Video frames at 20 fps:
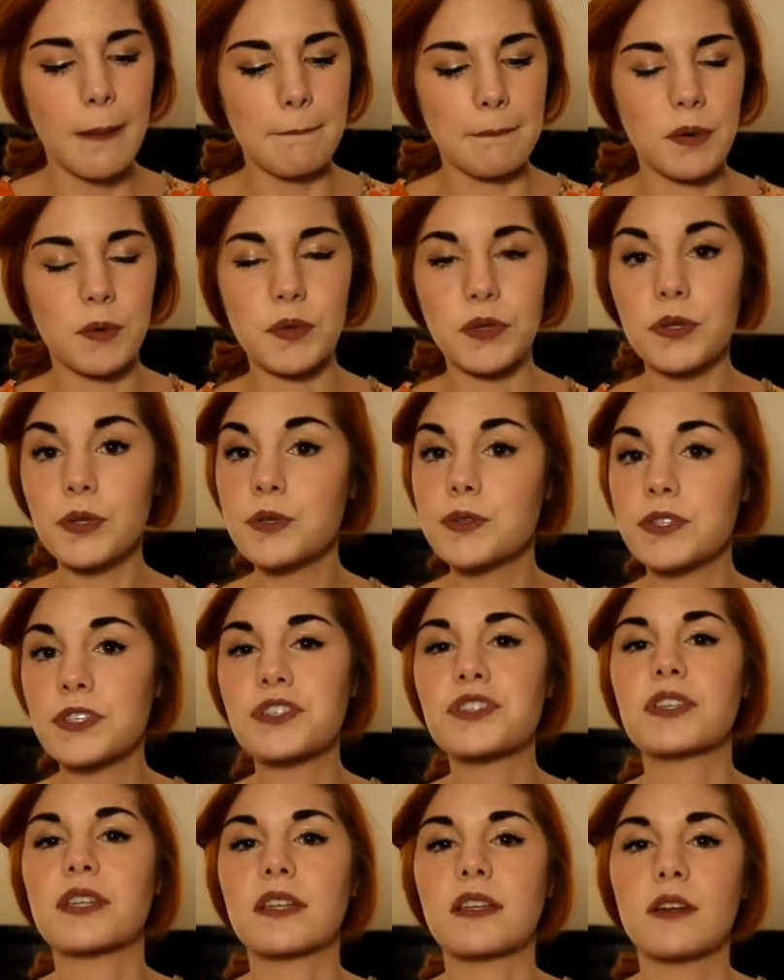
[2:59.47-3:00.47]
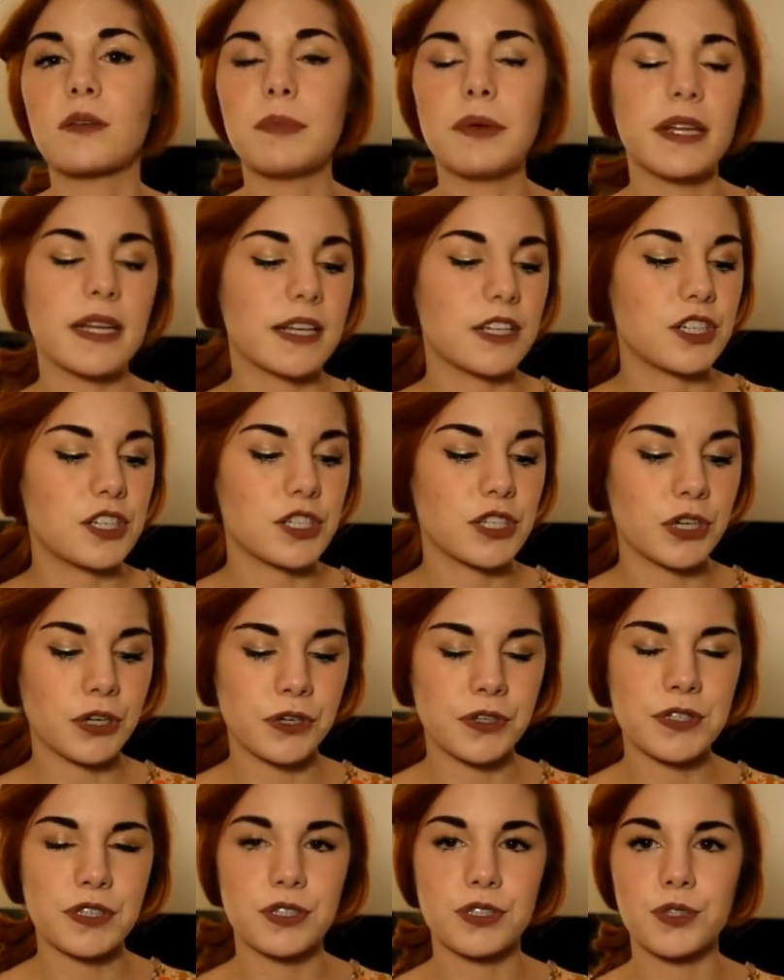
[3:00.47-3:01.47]
But when you use just a little bit, it just
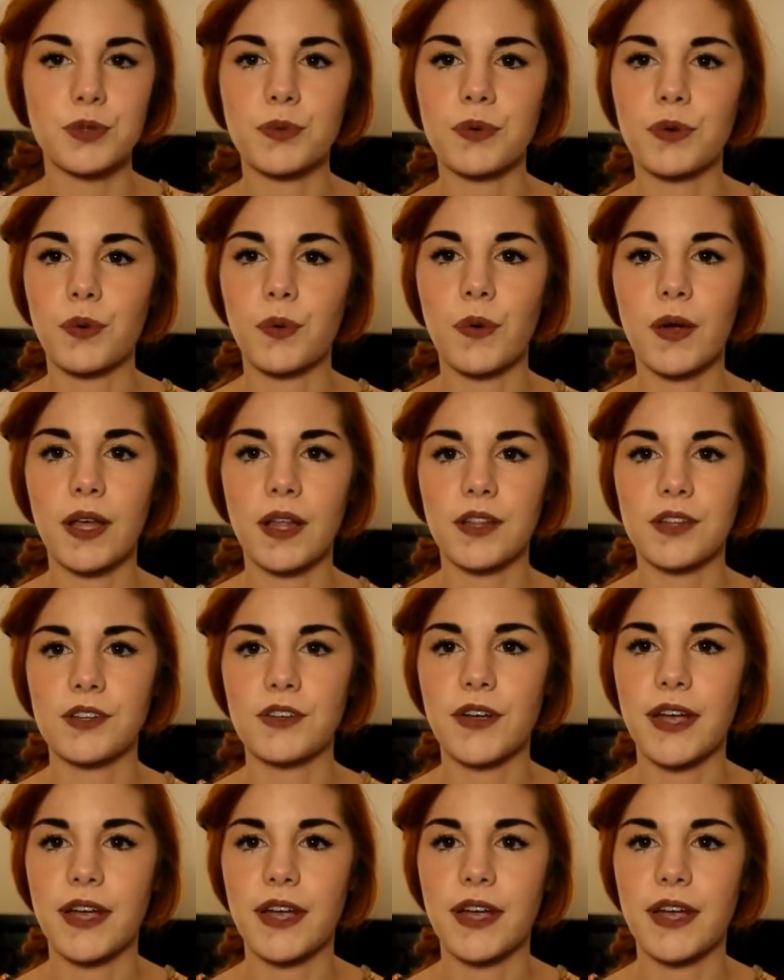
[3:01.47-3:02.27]
turns into an oil and your